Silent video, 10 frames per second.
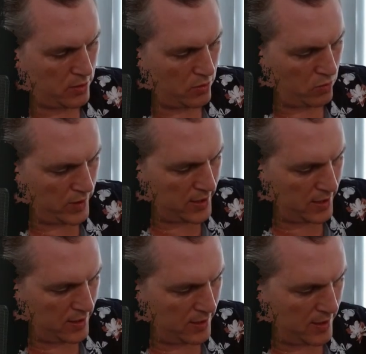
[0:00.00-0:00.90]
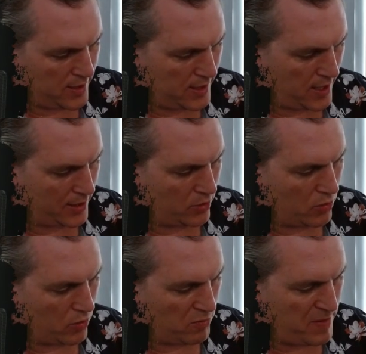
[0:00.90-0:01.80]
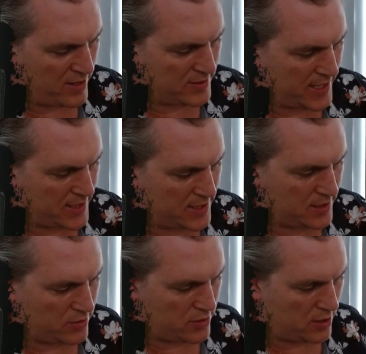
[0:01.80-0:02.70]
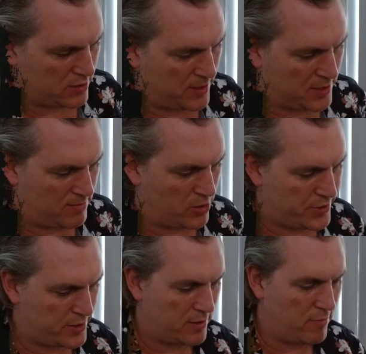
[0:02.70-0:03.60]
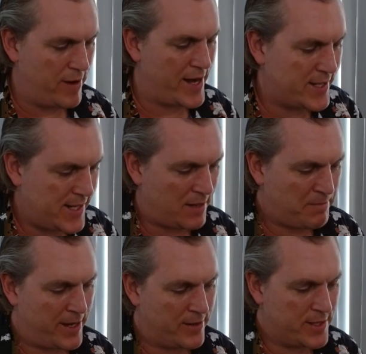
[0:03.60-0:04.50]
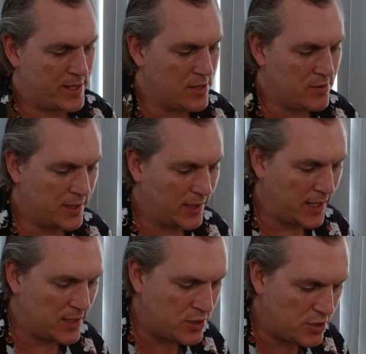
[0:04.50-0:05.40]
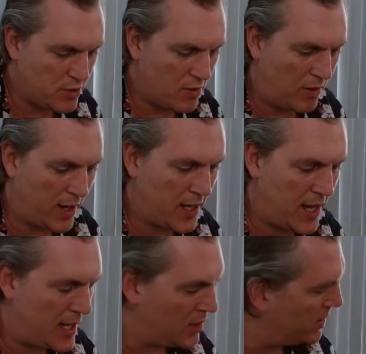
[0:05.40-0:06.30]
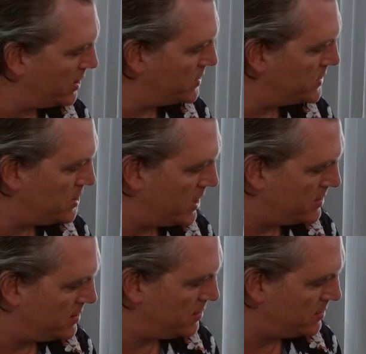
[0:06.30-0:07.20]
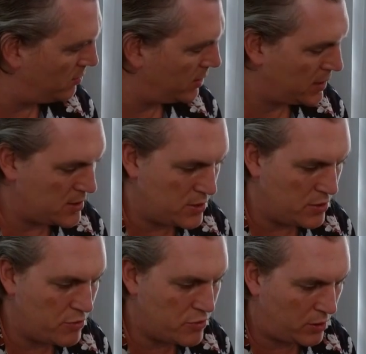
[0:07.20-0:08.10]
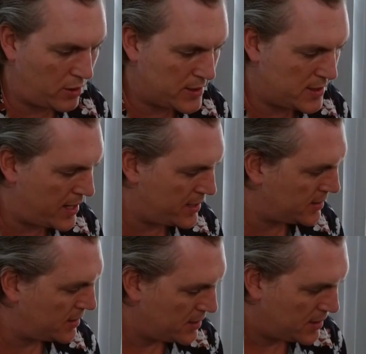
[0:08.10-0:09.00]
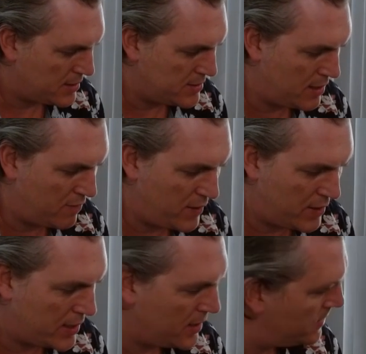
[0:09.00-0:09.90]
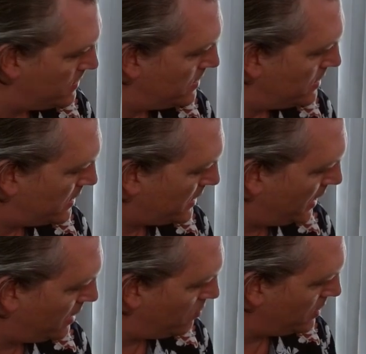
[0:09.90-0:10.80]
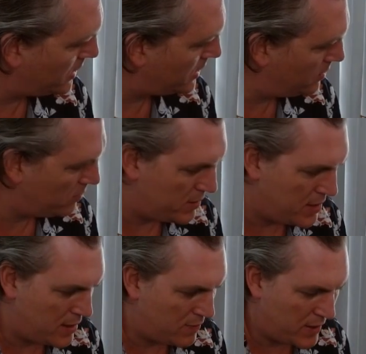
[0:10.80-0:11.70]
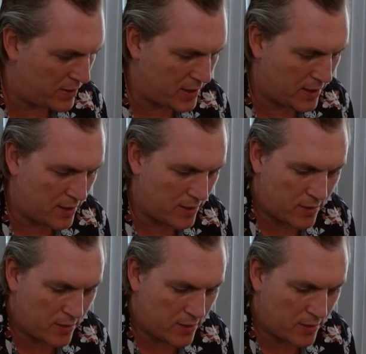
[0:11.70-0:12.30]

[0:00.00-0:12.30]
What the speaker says: we can ignore all battle tactics, control spells, and monster red attack powers that are used against you or any ally who is adjacent to you. So we can just neutralise that Death Fairy. Can we kill the Death Fairy though?